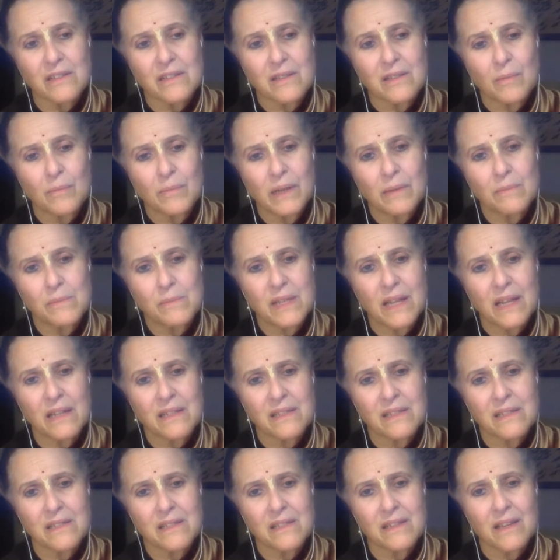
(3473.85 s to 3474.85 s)
Sometimes
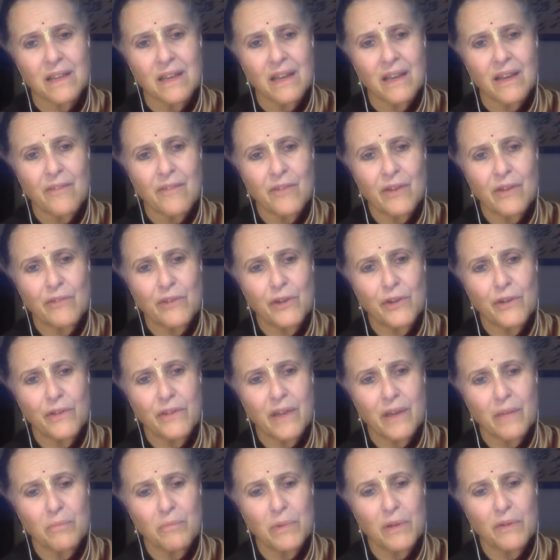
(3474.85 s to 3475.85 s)
have you ever
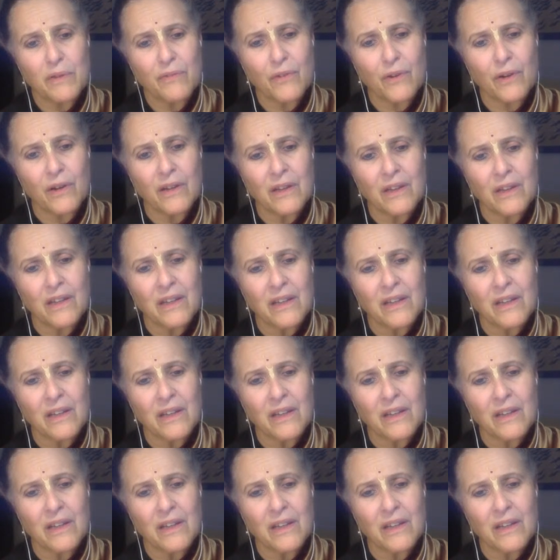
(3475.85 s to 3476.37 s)
heard that before?